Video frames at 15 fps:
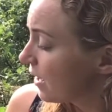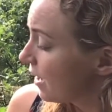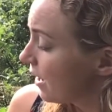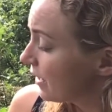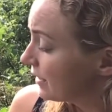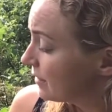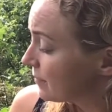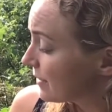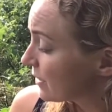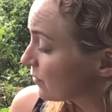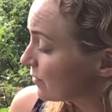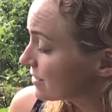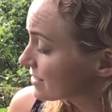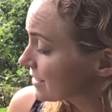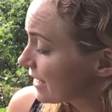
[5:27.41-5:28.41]
Honey Bear
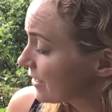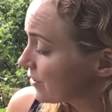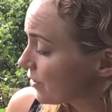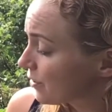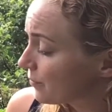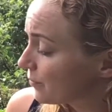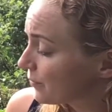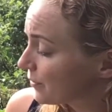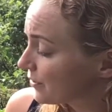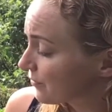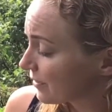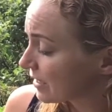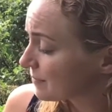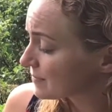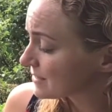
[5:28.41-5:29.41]
will stay at home with
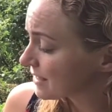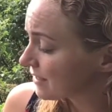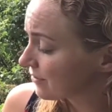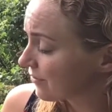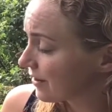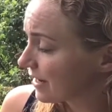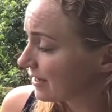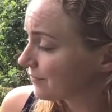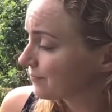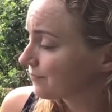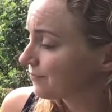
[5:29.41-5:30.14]
Gramps and Gran.